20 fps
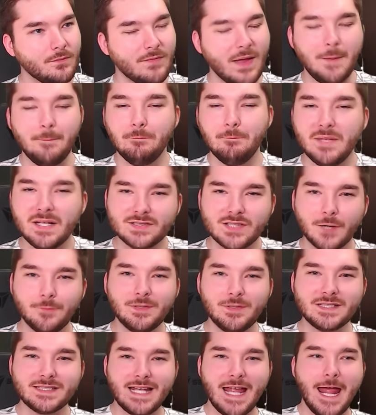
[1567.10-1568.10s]
They mixed
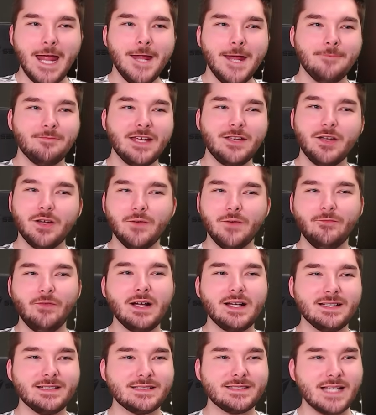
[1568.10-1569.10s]
up his name? They could have
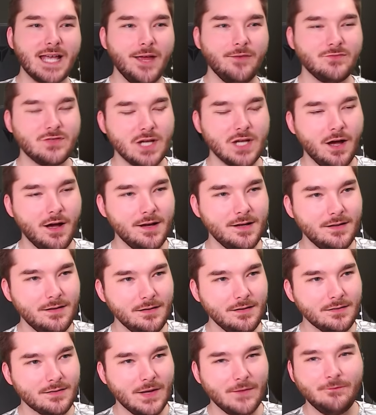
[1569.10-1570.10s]
fucking saved John?
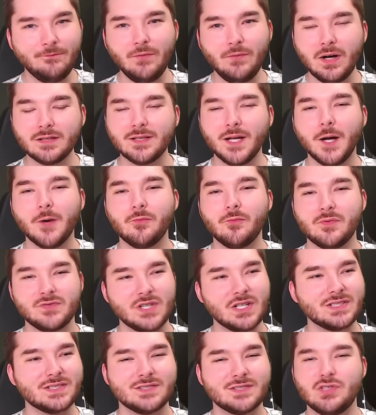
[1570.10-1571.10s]
They fucked up with
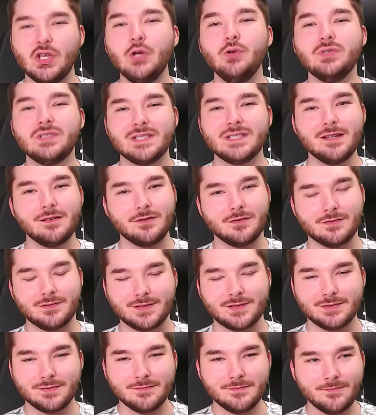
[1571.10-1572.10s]
just two
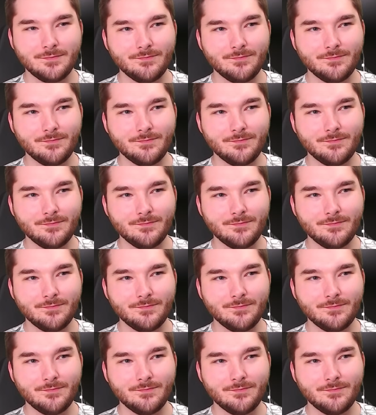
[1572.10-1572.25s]
stickers.